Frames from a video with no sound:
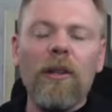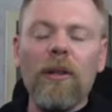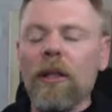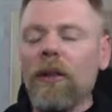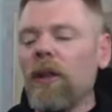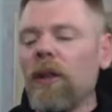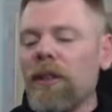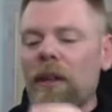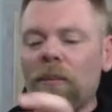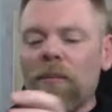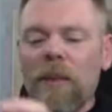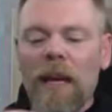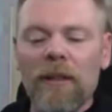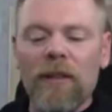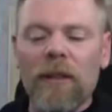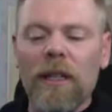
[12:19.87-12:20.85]
can look at their
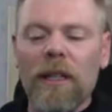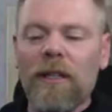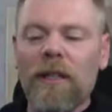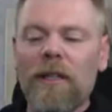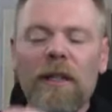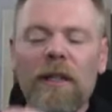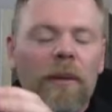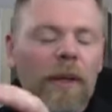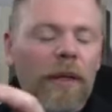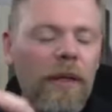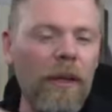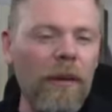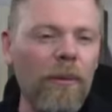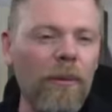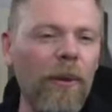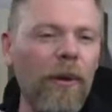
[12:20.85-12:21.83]
metrics and see where you
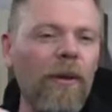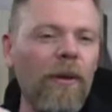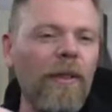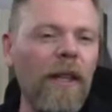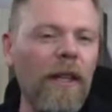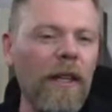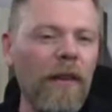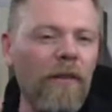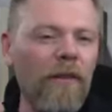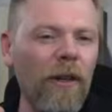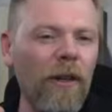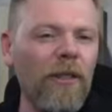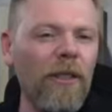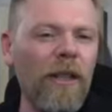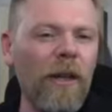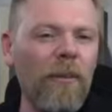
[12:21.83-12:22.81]
can improve and their
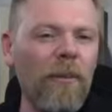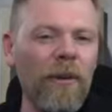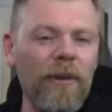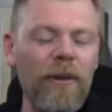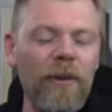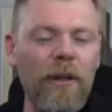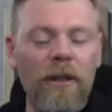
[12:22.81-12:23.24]
conversion numbers